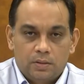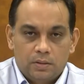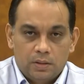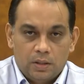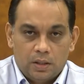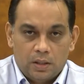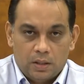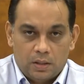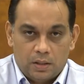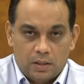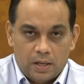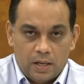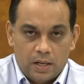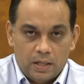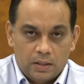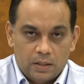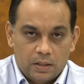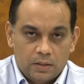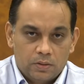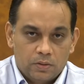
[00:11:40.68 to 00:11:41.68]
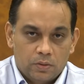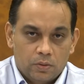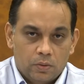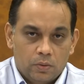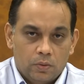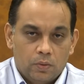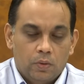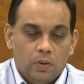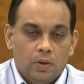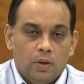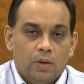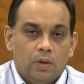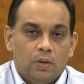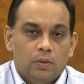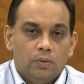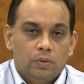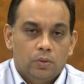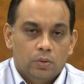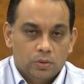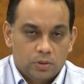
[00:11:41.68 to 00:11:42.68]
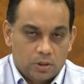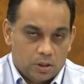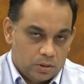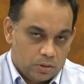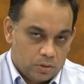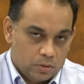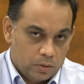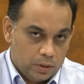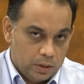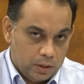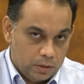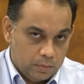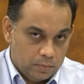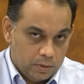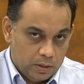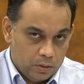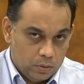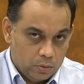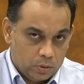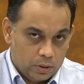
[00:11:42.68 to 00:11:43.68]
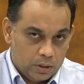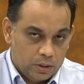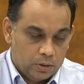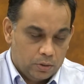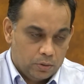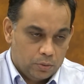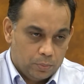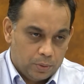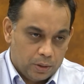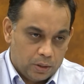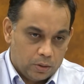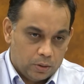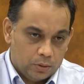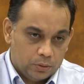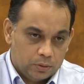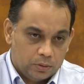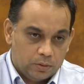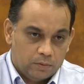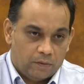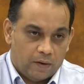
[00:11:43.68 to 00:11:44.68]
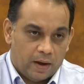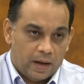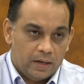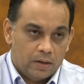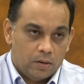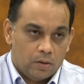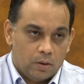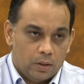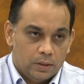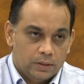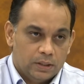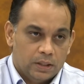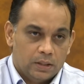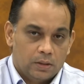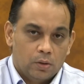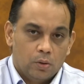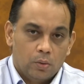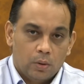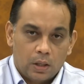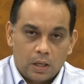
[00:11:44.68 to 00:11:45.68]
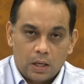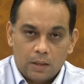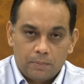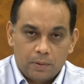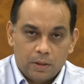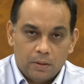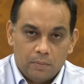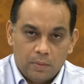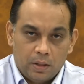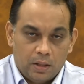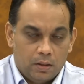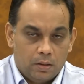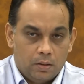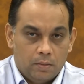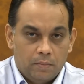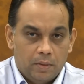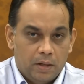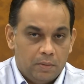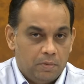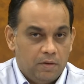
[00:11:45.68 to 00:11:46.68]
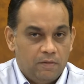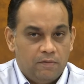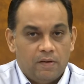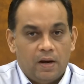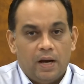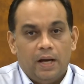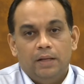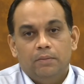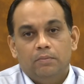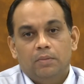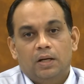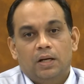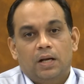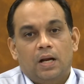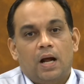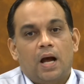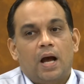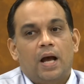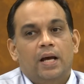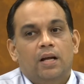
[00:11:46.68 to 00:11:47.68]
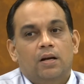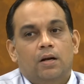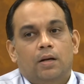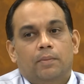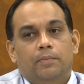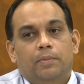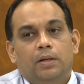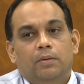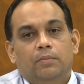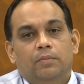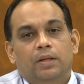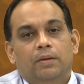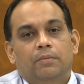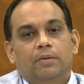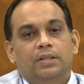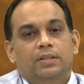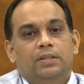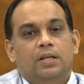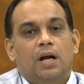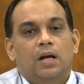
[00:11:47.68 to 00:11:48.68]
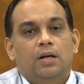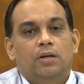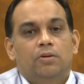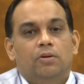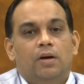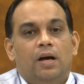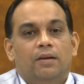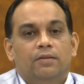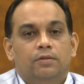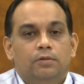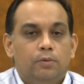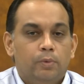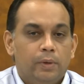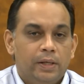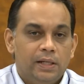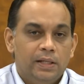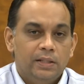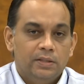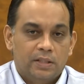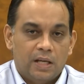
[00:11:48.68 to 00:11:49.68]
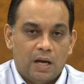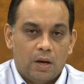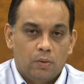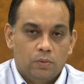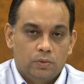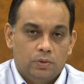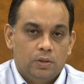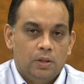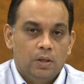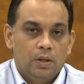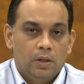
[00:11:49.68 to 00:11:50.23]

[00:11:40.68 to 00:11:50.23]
that are created. So those also need to be looked into, because the fan noise at lower RPM may be fine, but at higher RPM they may start to have squealing sounds